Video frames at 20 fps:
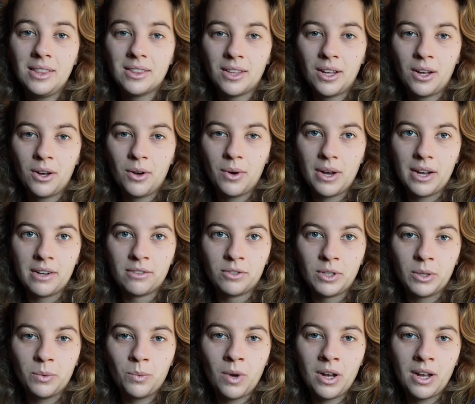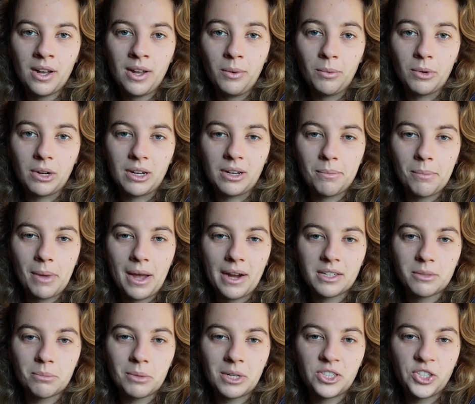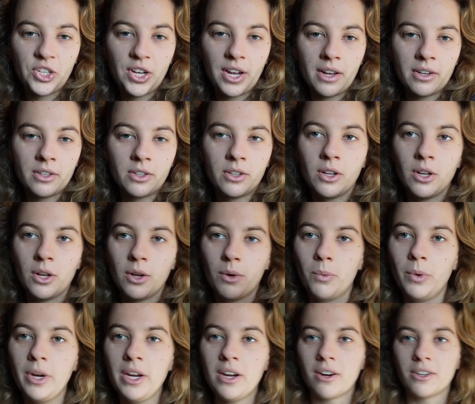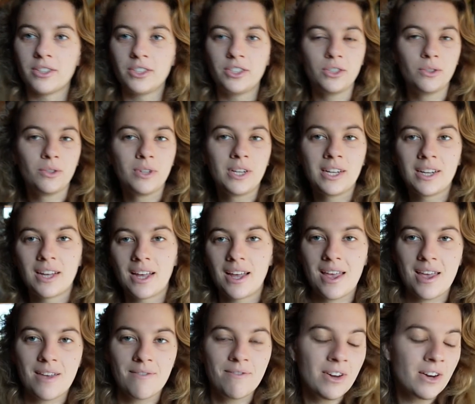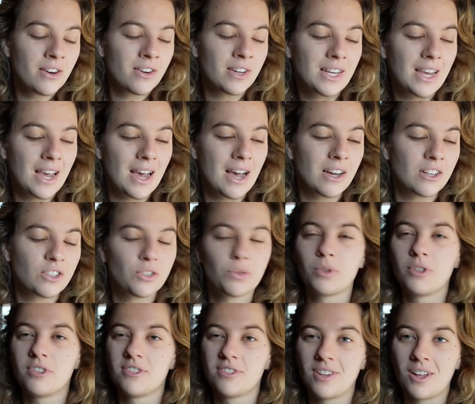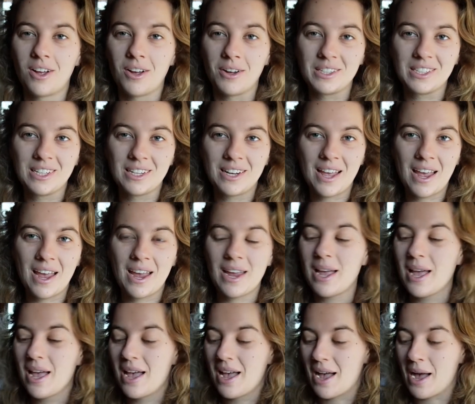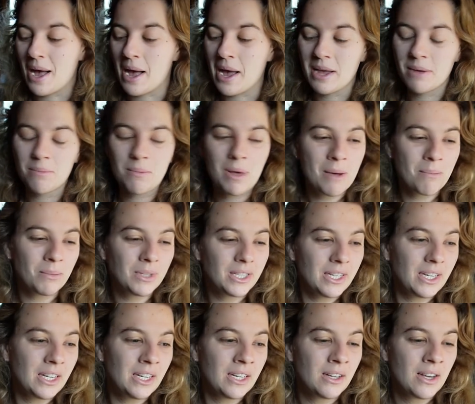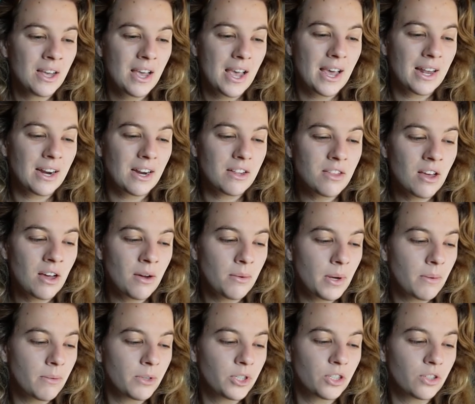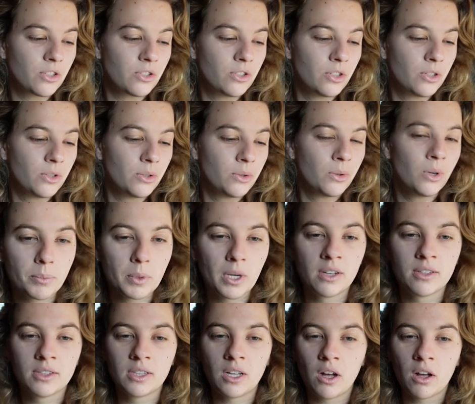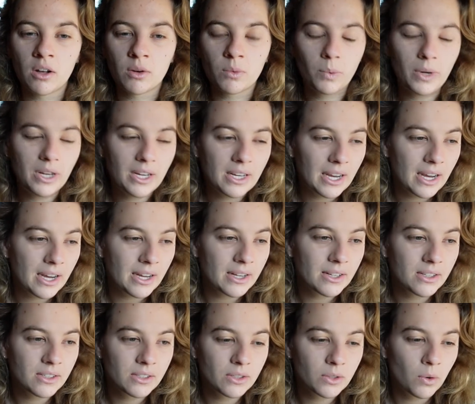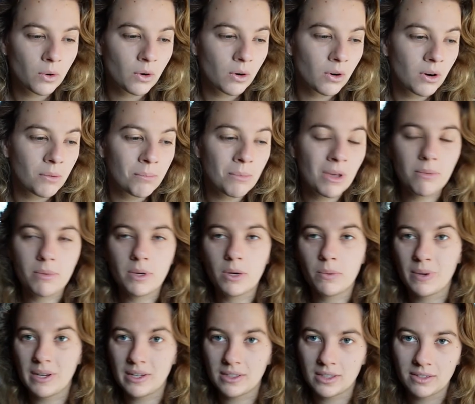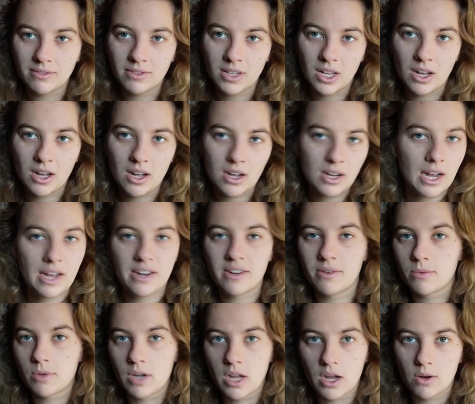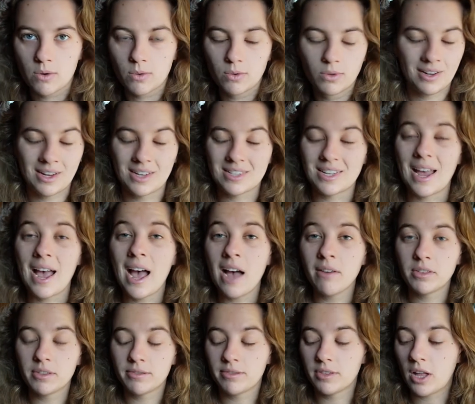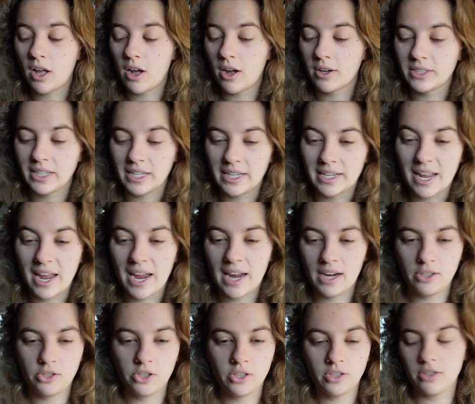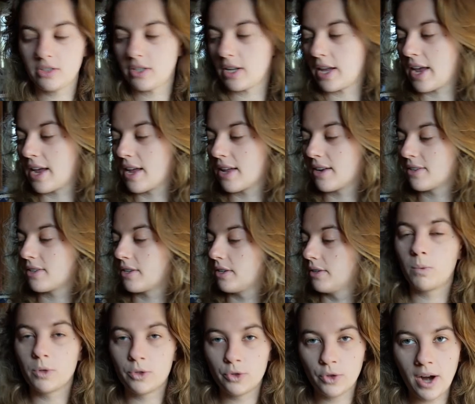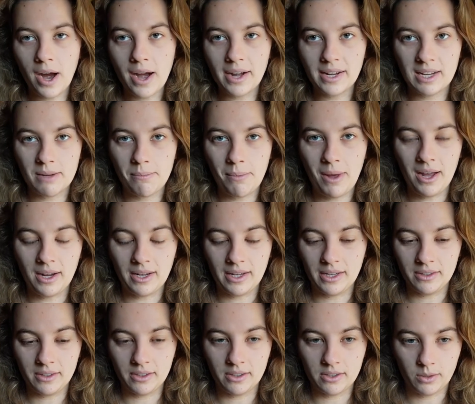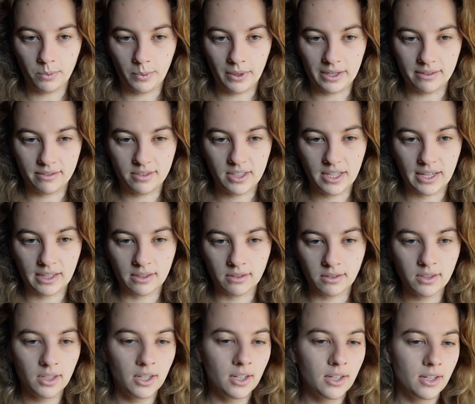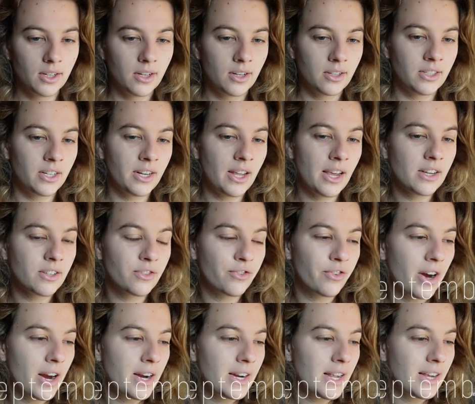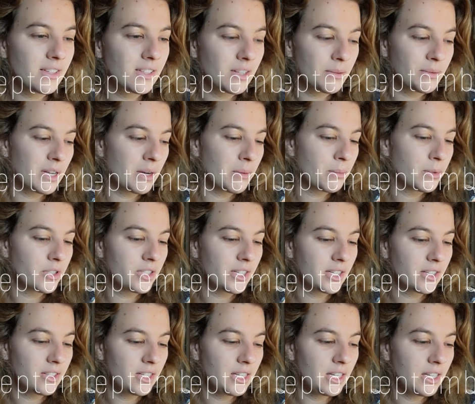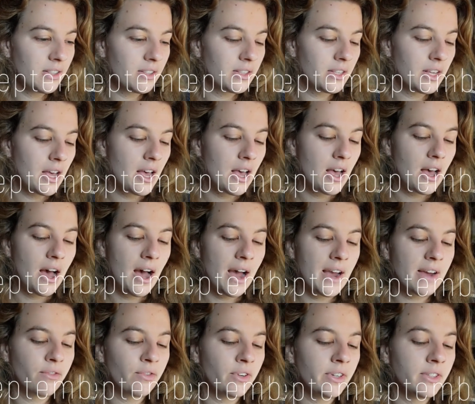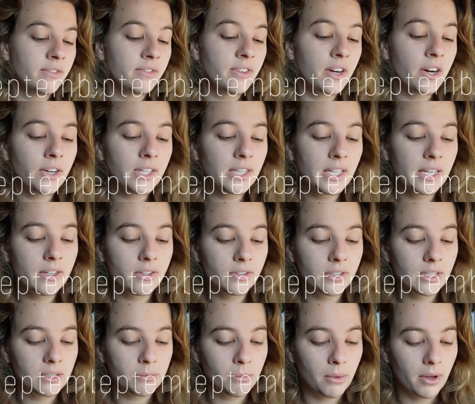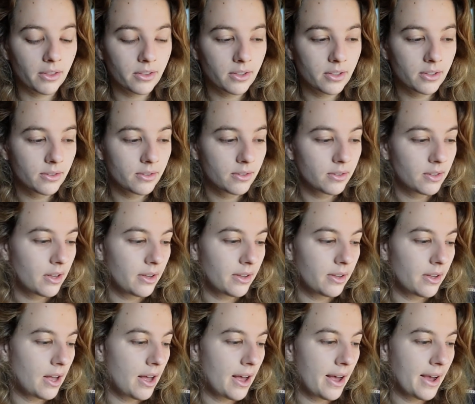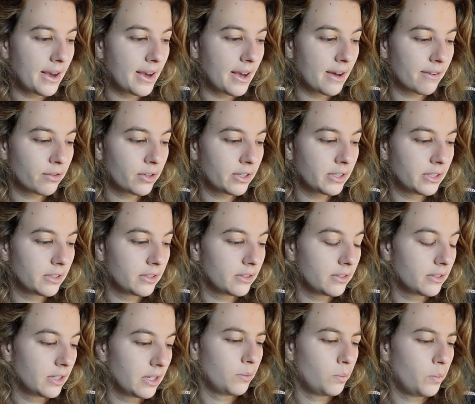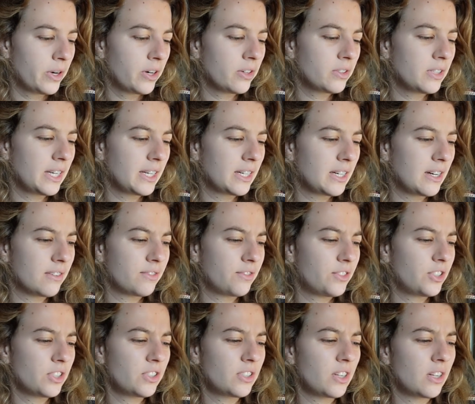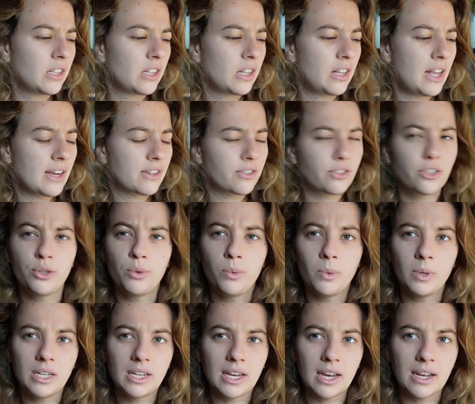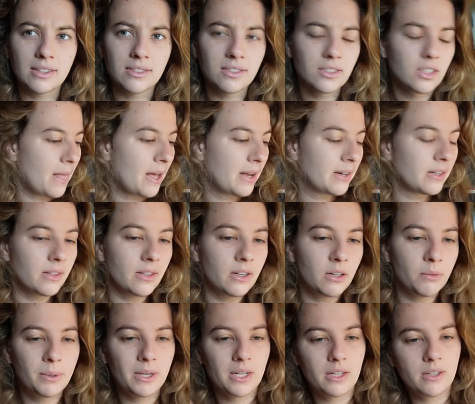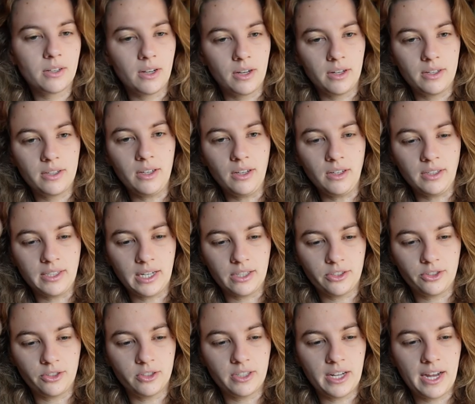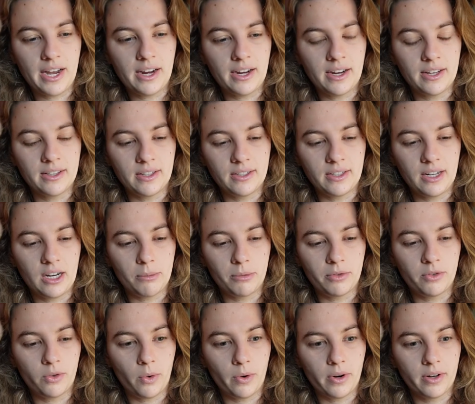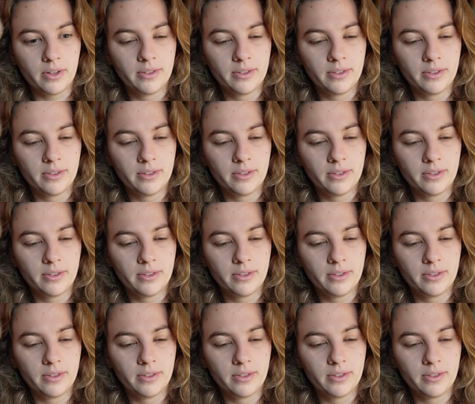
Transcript: Hello everyone, welcome back to my channel. We are doing a very casual vlog today. I am Emily, and I thought we would just do a long weekend or maybe a weekly vlog, I don't know, because I haven't vlogged in ages and we're trying to get back into the swing of things. Today is Friday, September 16th. I have written very little this month. I have written, weirdly enough, just on the last two weekends and a little bit yesterday and the day before.